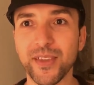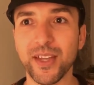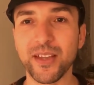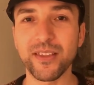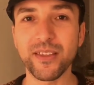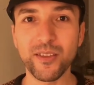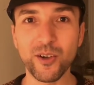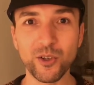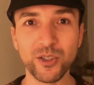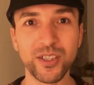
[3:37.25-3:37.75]

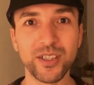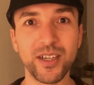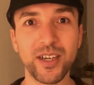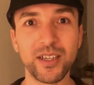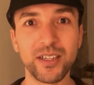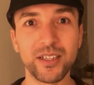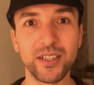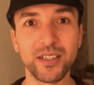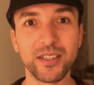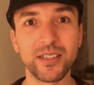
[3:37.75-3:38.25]
thoughts
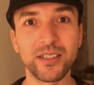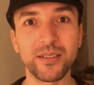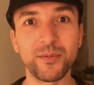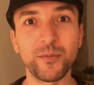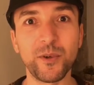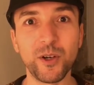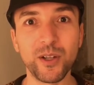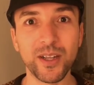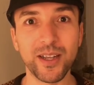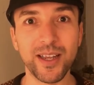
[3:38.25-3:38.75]
are just
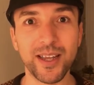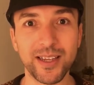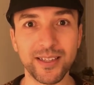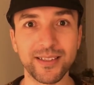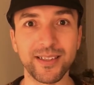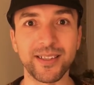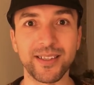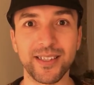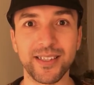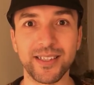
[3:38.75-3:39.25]
small
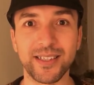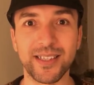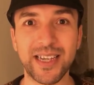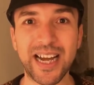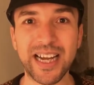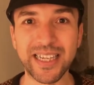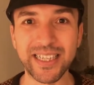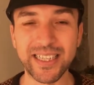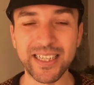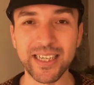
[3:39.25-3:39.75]
entities.
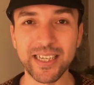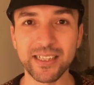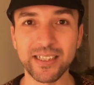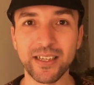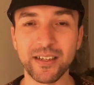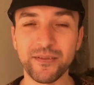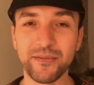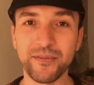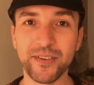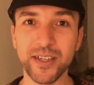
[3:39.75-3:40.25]
Ideas
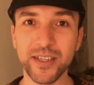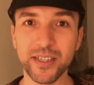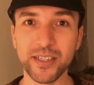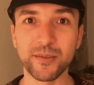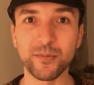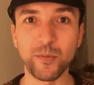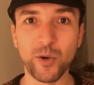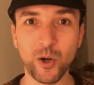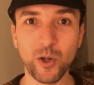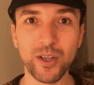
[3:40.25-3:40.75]
are very
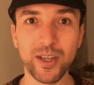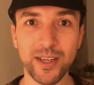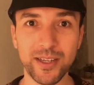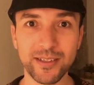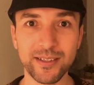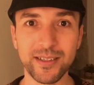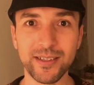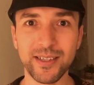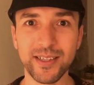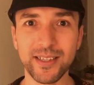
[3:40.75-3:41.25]
small
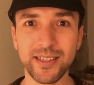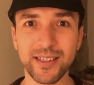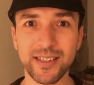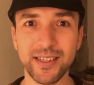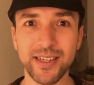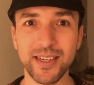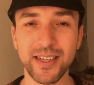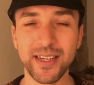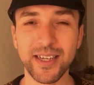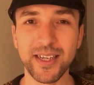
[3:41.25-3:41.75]
entities,
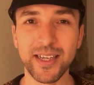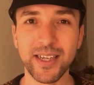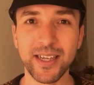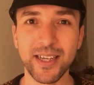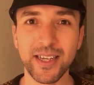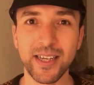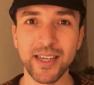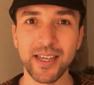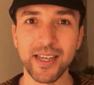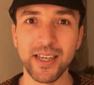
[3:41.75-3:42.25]

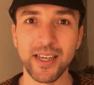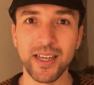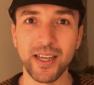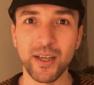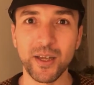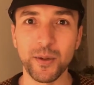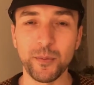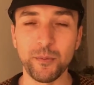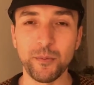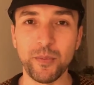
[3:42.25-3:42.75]

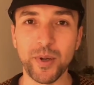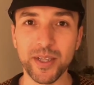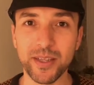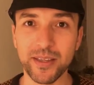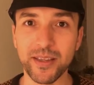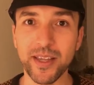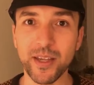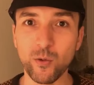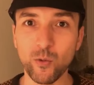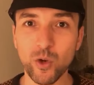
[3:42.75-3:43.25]

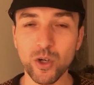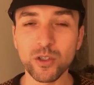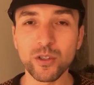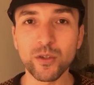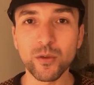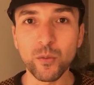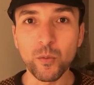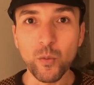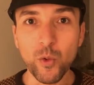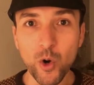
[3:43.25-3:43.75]
but they
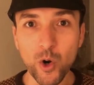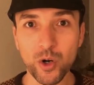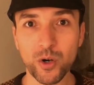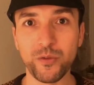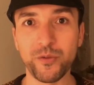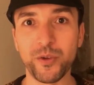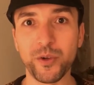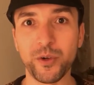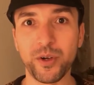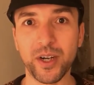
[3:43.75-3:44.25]
want more
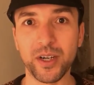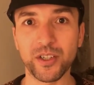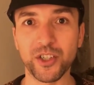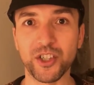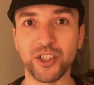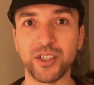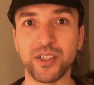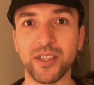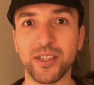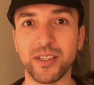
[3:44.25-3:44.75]
of your
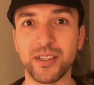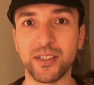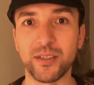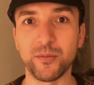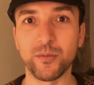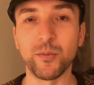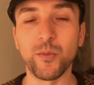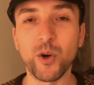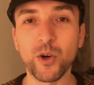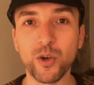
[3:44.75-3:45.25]

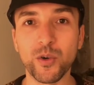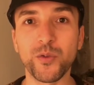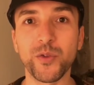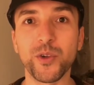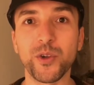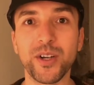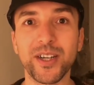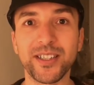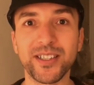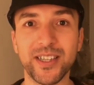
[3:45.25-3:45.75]
consciousness, more of
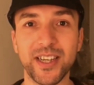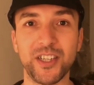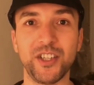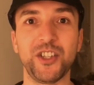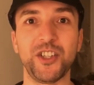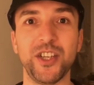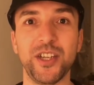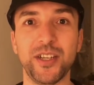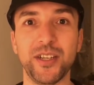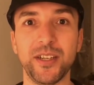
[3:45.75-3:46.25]
your
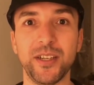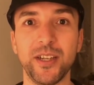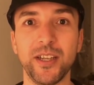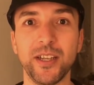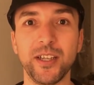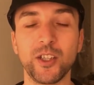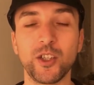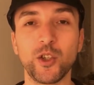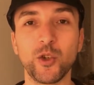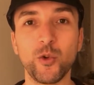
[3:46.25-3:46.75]
attention.
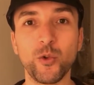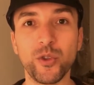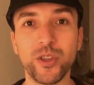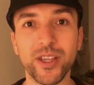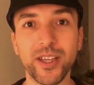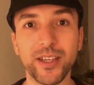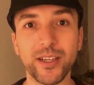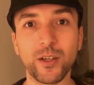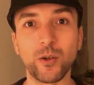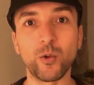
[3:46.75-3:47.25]
So
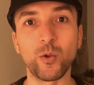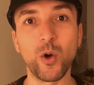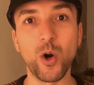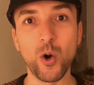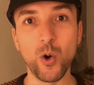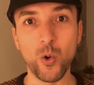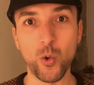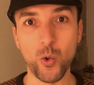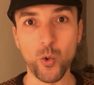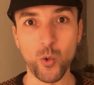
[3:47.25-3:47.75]
they
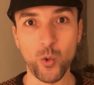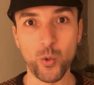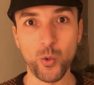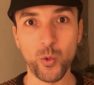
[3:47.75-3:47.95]
grow